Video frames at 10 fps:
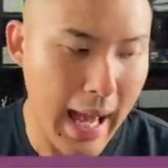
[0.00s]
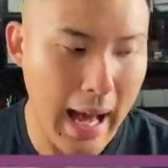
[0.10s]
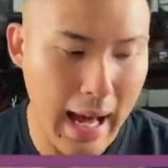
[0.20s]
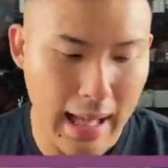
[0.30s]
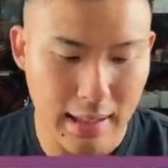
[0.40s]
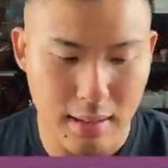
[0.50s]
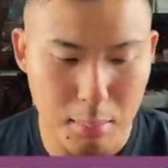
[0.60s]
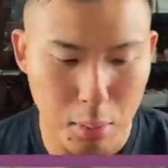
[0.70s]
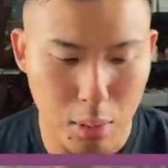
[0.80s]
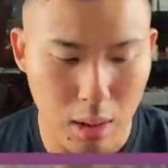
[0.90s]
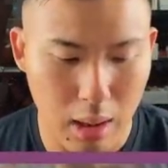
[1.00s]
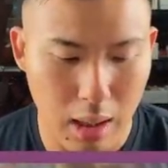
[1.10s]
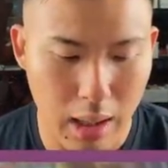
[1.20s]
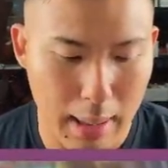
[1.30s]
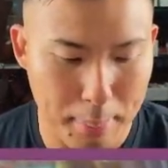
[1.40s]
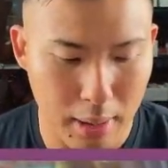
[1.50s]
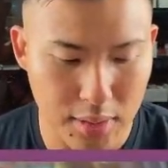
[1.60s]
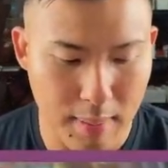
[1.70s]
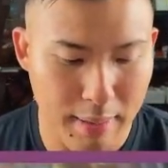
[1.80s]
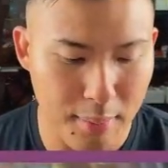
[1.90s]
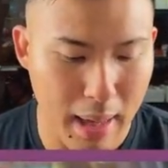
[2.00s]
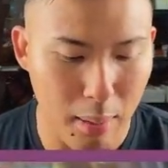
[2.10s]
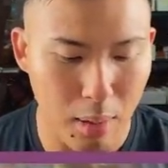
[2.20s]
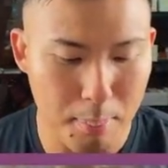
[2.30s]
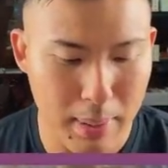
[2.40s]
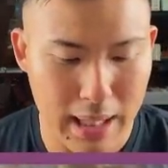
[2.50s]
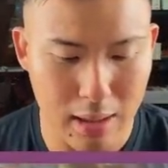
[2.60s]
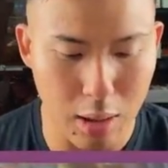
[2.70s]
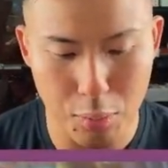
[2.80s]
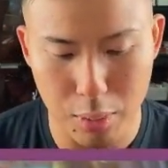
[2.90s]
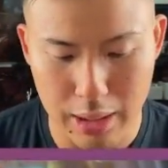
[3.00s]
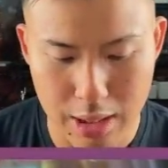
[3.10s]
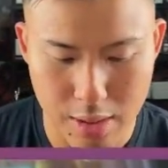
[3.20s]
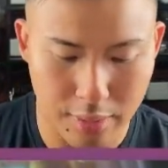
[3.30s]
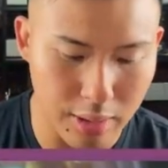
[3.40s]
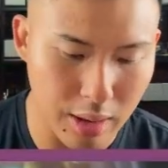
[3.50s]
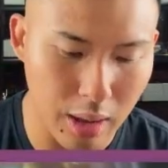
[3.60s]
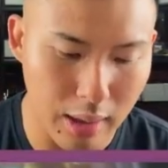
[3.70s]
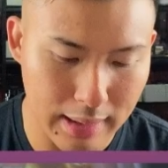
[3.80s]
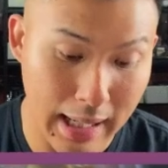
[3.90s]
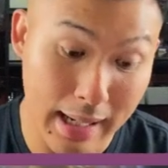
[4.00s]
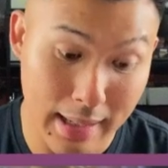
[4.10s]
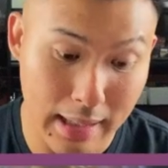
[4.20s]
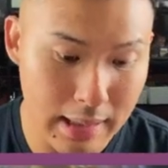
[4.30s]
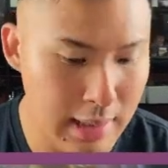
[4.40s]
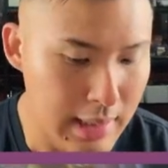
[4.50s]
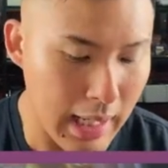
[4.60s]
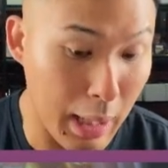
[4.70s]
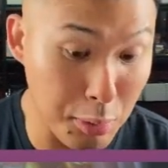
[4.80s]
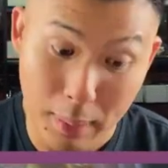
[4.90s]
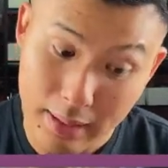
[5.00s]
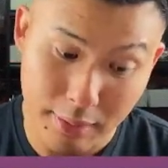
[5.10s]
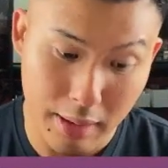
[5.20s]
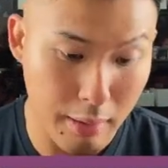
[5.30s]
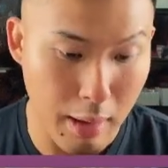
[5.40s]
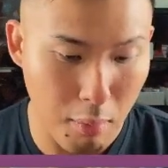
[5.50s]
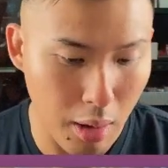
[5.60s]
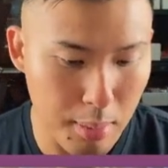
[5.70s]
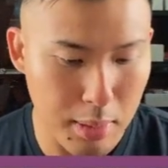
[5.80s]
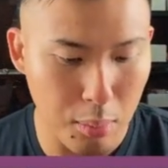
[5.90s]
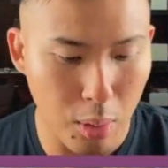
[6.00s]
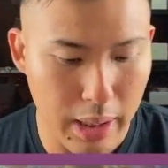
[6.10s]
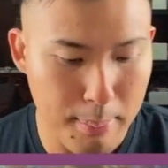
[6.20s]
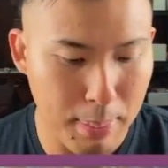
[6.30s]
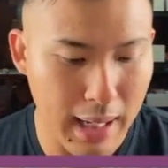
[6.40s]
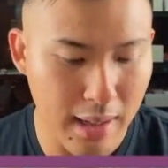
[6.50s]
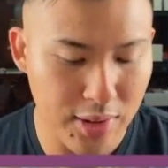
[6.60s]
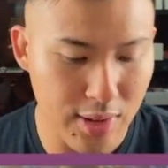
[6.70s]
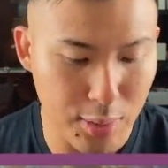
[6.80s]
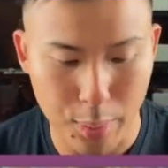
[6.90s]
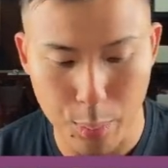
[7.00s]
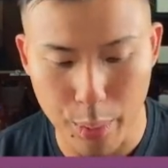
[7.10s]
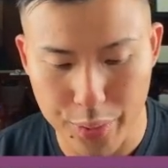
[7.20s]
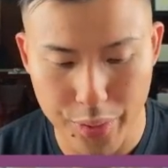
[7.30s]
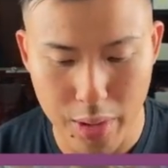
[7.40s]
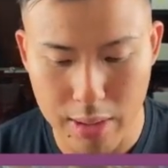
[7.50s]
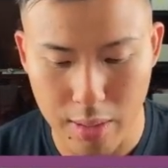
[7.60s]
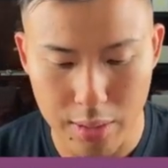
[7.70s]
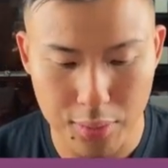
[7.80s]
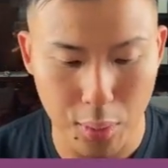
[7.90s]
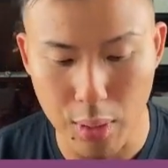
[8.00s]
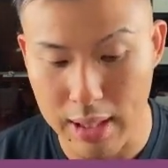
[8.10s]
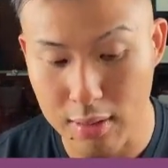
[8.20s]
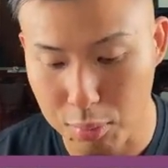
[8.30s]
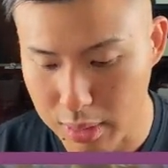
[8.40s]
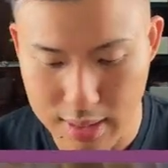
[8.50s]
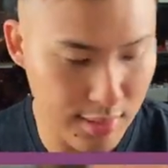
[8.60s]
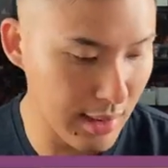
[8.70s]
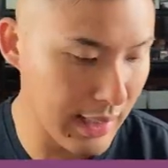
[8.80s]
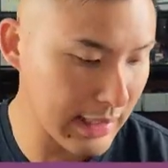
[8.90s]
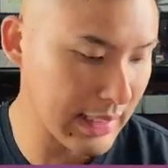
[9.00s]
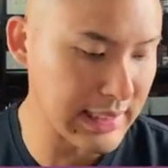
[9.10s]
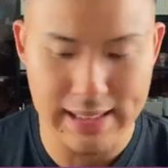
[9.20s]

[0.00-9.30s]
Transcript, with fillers: And then the more higher price from that one being a rookie, Javon Carter. Was playing a very great role in the Milwaukee Bucks. This one was $30 for his rookie Select